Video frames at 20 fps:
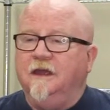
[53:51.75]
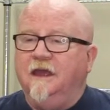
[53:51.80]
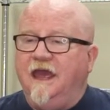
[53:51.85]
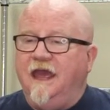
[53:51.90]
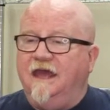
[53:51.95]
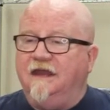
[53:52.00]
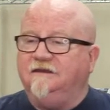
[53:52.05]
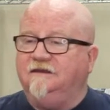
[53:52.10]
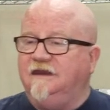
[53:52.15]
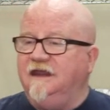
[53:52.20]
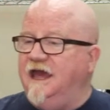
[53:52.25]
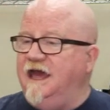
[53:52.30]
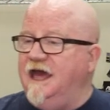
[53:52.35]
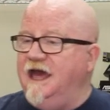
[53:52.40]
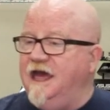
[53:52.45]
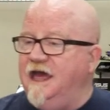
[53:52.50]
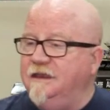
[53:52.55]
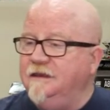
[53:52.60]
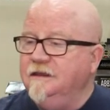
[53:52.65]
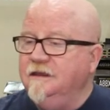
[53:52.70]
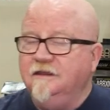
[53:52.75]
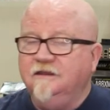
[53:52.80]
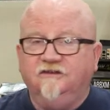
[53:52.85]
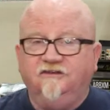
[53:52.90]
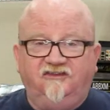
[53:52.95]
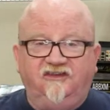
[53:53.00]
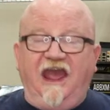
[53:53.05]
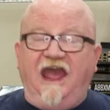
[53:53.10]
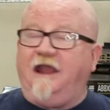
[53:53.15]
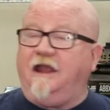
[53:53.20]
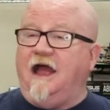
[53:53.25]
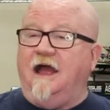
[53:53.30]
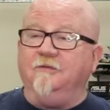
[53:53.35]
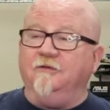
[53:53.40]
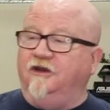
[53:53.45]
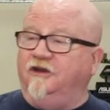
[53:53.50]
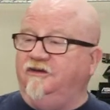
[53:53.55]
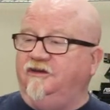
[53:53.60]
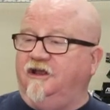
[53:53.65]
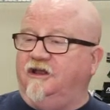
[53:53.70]
And uh, Jack, I'm
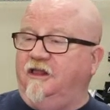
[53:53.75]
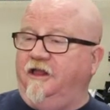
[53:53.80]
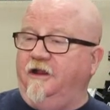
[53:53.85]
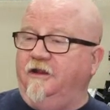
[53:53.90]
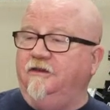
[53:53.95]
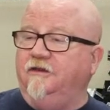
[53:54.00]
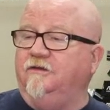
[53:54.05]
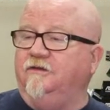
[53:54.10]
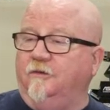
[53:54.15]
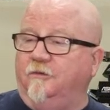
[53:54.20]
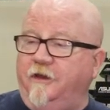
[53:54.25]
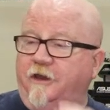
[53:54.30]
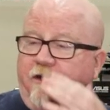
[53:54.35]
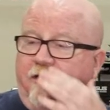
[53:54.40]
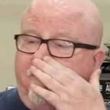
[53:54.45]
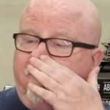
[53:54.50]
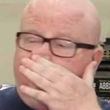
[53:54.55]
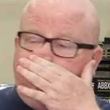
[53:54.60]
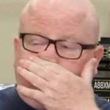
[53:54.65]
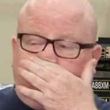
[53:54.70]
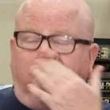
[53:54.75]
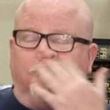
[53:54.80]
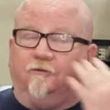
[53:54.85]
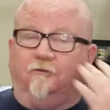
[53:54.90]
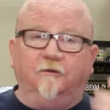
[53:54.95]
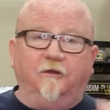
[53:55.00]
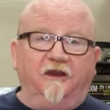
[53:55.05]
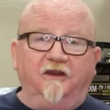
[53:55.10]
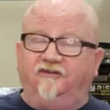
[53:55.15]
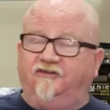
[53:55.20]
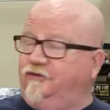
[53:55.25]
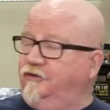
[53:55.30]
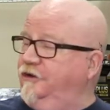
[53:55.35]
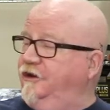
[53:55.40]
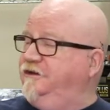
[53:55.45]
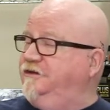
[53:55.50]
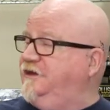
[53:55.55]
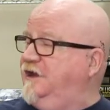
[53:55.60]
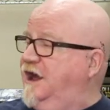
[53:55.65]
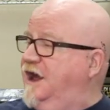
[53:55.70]
going to declare you the winner just because we're running short
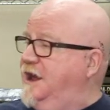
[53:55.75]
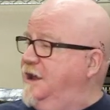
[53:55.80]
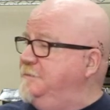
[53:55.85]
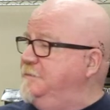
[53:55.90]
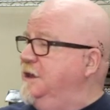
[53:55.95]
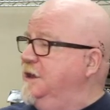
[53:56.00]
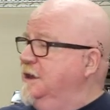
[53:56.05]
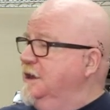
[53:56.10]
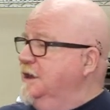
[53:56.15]
on time.